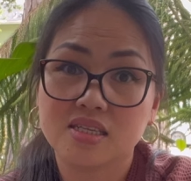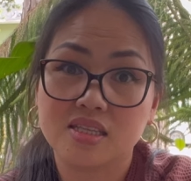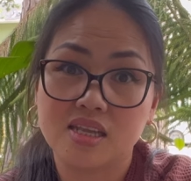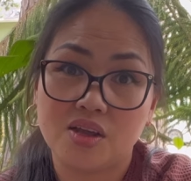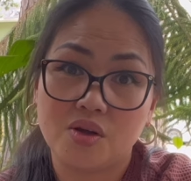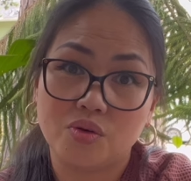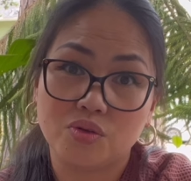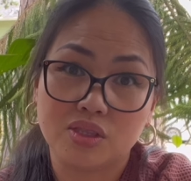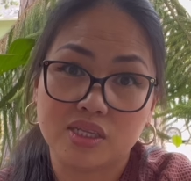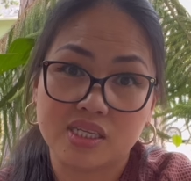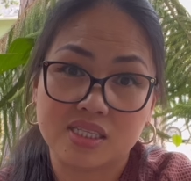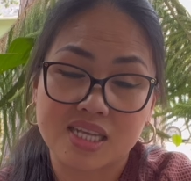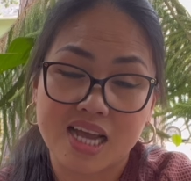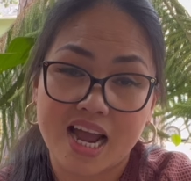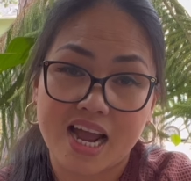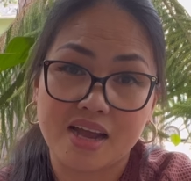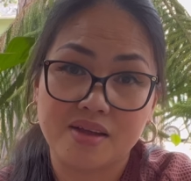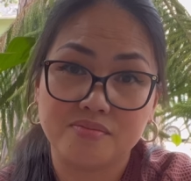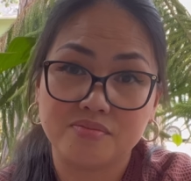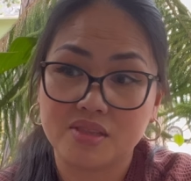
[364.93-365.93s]
the only
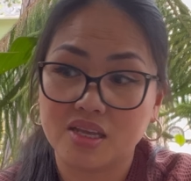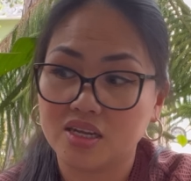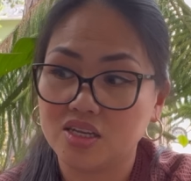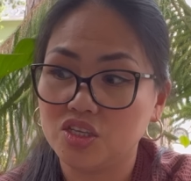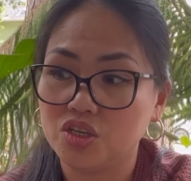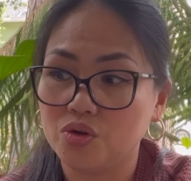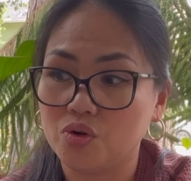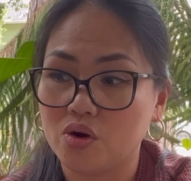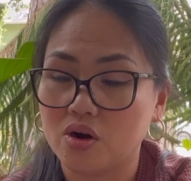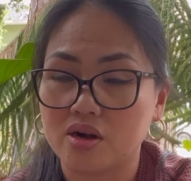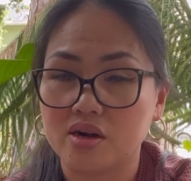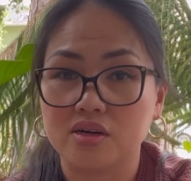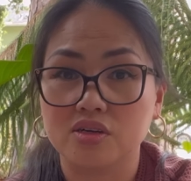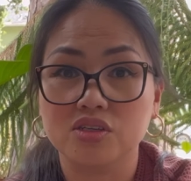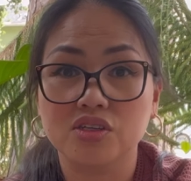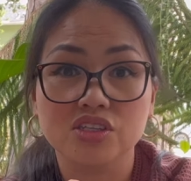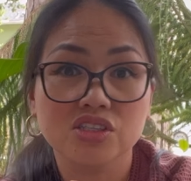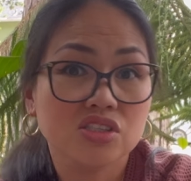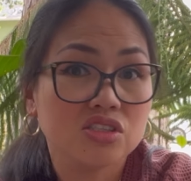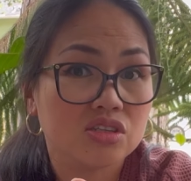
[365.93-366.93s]
time that you are
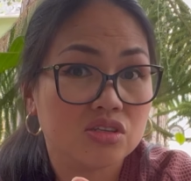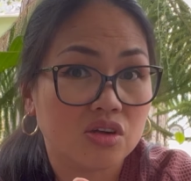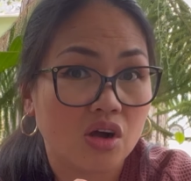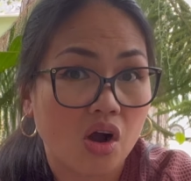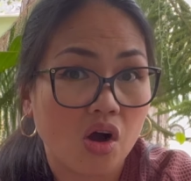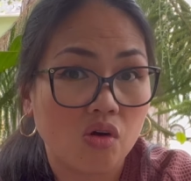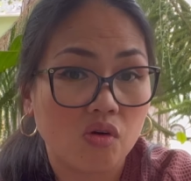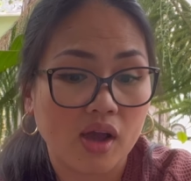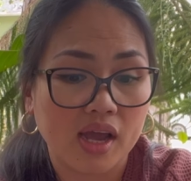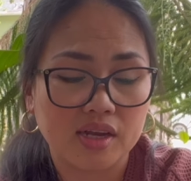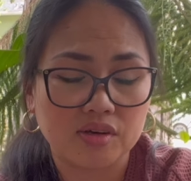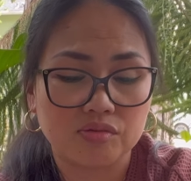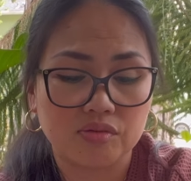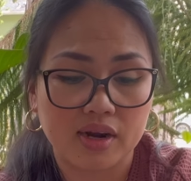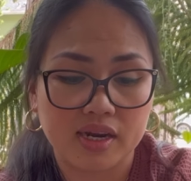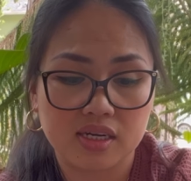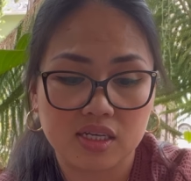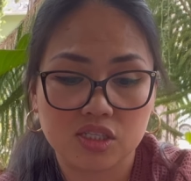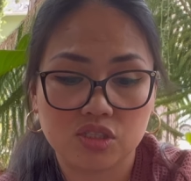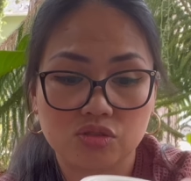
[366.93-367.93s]
good to go and
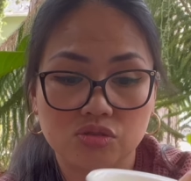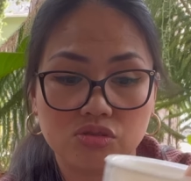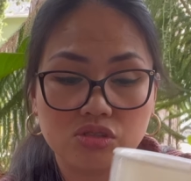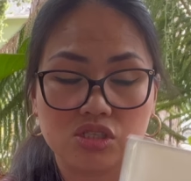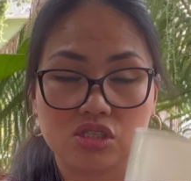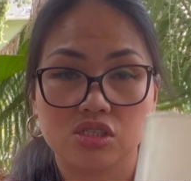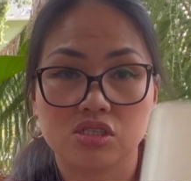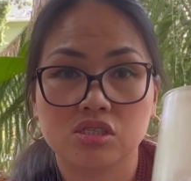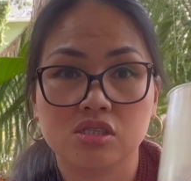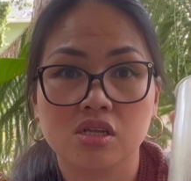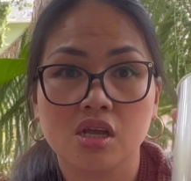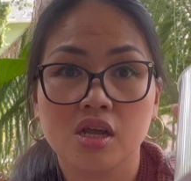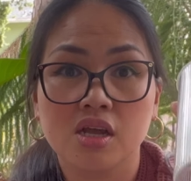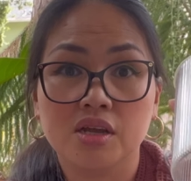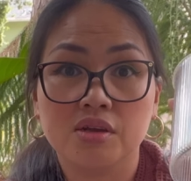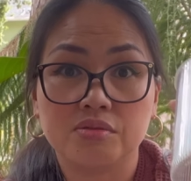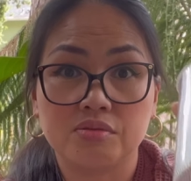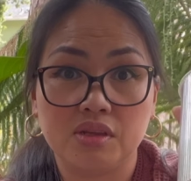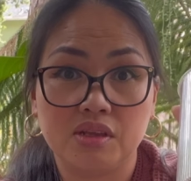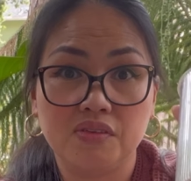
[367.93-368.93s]
ready to just
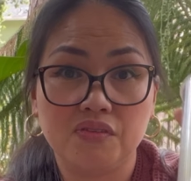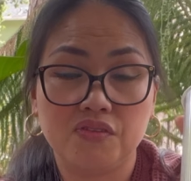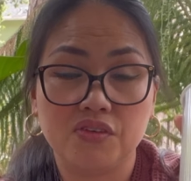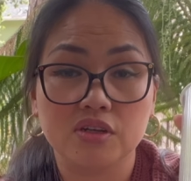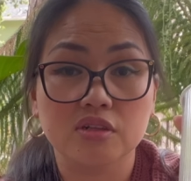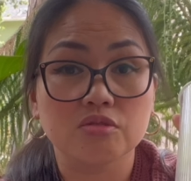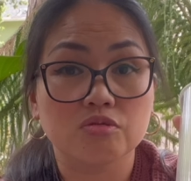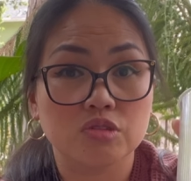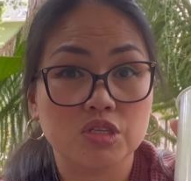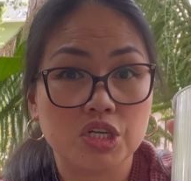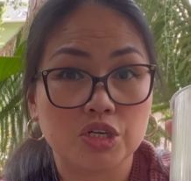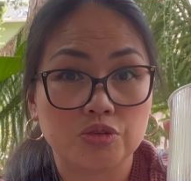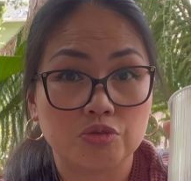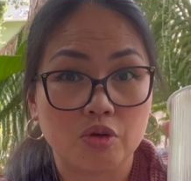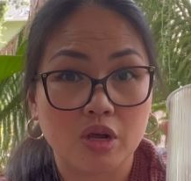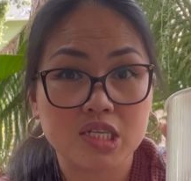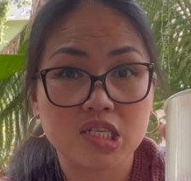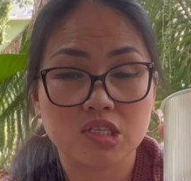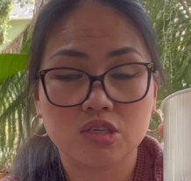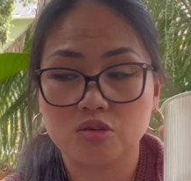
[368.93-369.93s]
refill your
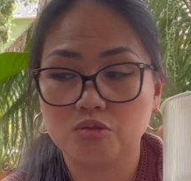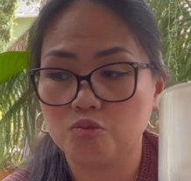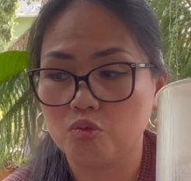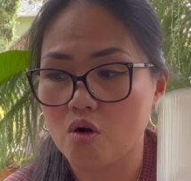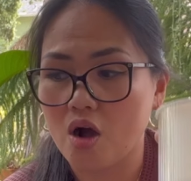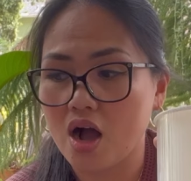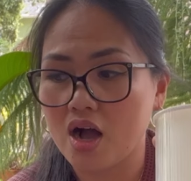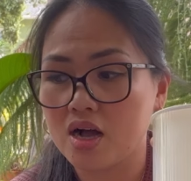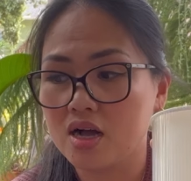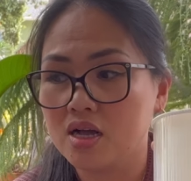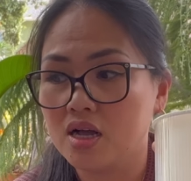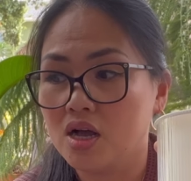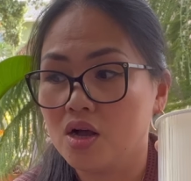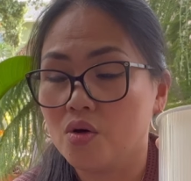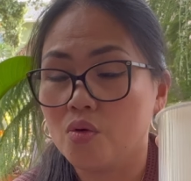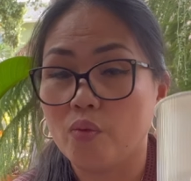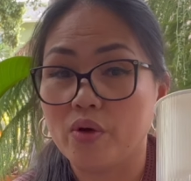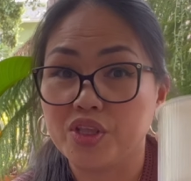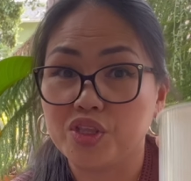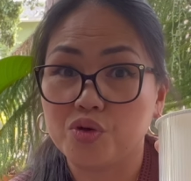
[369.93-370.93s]
reservoir
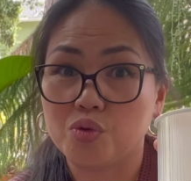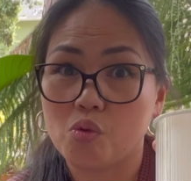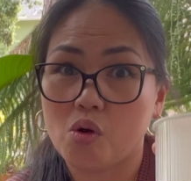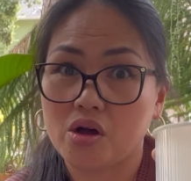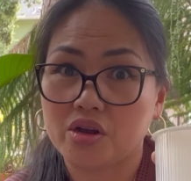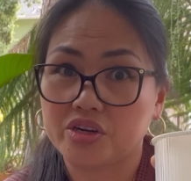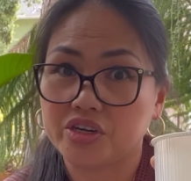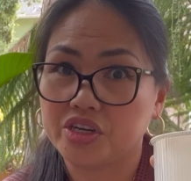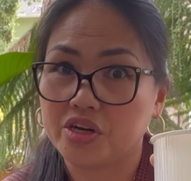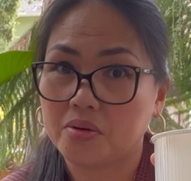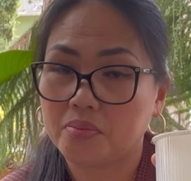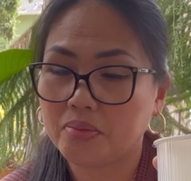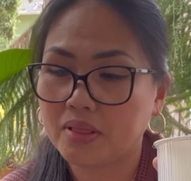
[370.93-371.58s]
when you water your